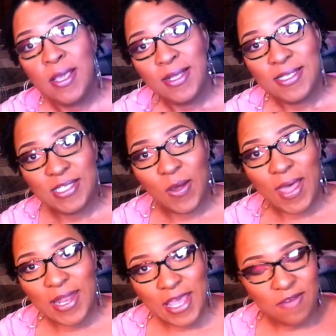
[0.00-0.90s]
So
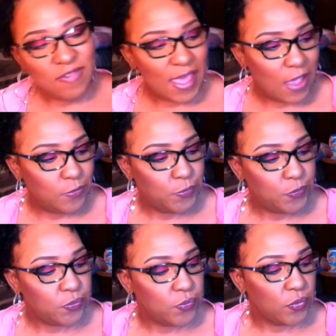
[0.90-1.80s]
I love that.
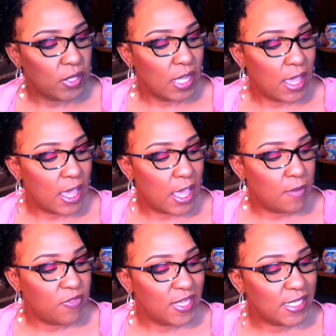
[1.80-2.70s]

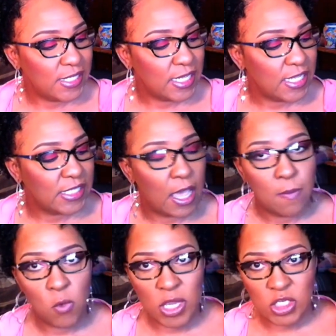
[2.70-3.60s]
Um, this is a
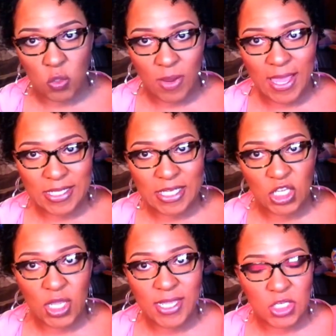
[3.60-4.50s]

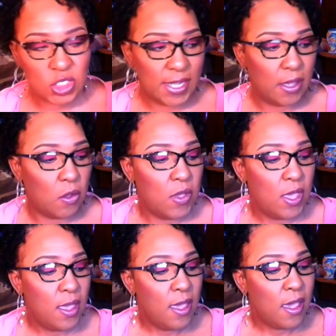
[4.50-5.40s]
moisturizing gel.
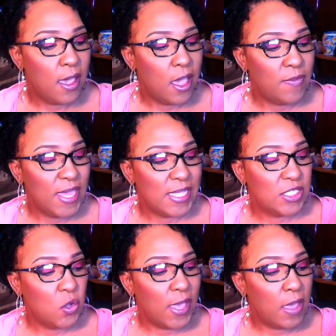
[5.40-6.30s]
Um, it has
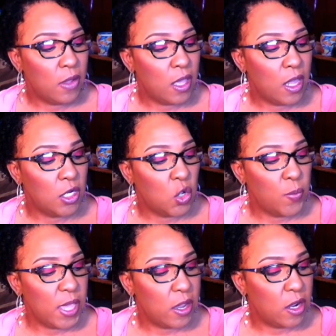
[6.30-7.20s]
no alcohol, no
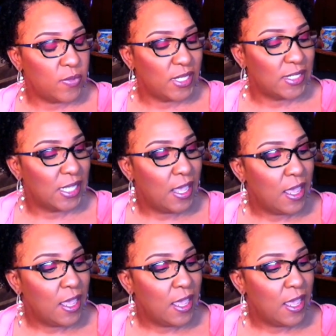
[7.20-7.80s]
parabens.